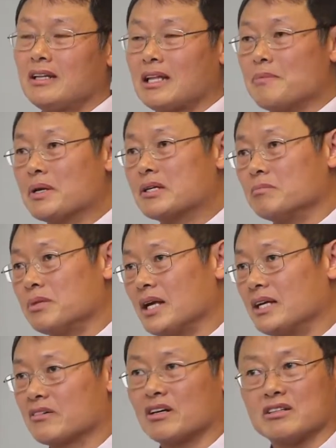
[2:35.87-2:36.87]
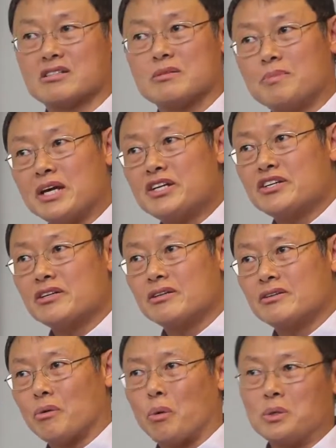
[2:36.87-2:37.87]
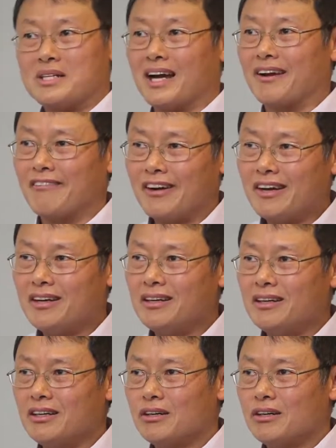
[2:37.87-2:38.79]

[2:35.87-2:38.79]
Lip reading: They may complain of constipation or diarrhea,